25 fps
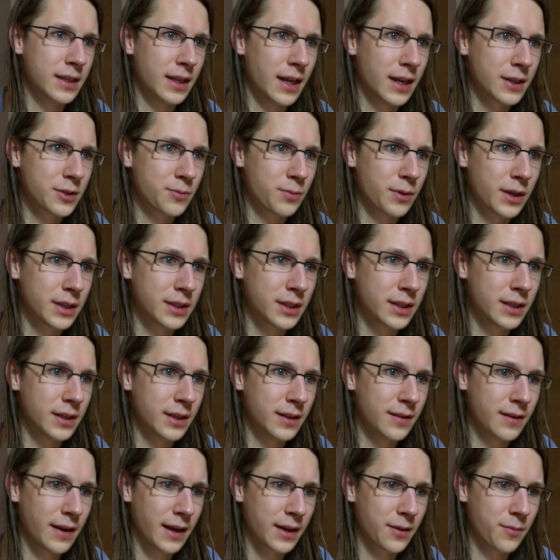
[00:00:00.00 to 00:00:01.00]
Let's press the
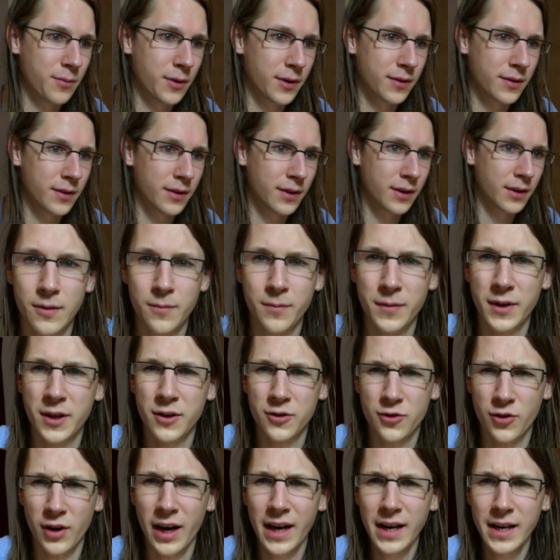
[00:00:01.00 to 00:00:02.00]
detect button,
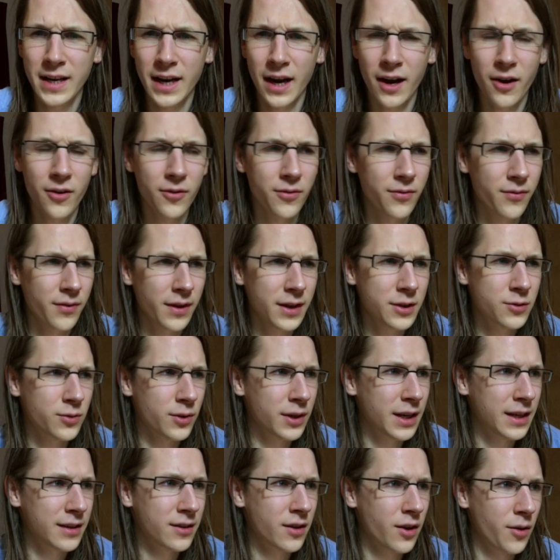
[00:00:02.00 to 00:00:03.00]
because right now things
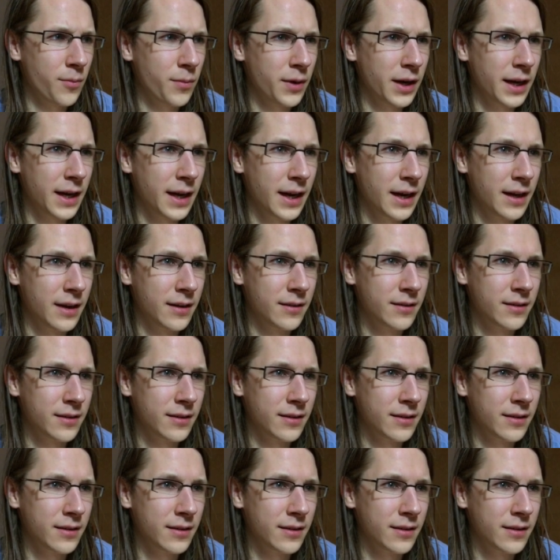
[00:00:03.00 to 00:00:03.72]
will get complicated.